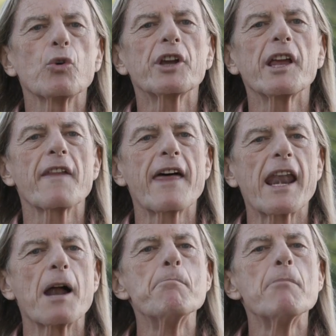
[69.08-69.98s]
are working on
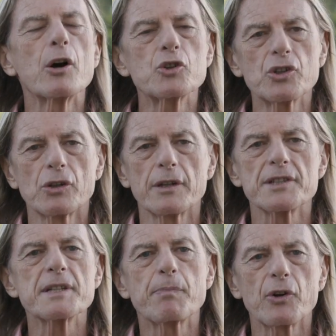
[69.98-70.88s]
that emotional
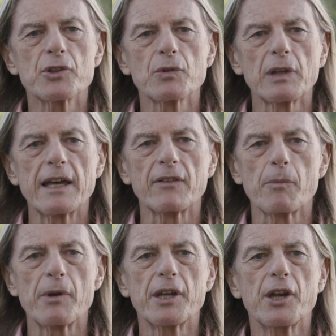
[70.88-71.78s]
and spiritual level,
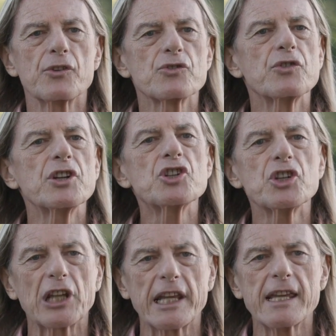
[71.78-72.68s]
but you know,
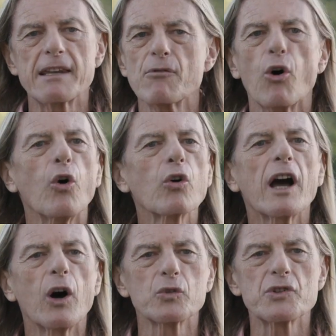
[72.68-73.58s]
traditionally in all
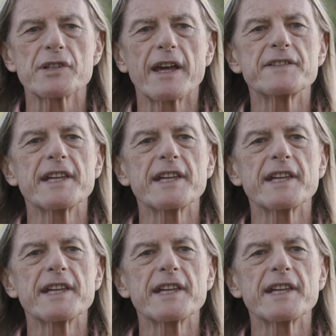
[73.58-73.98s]
cultures, they've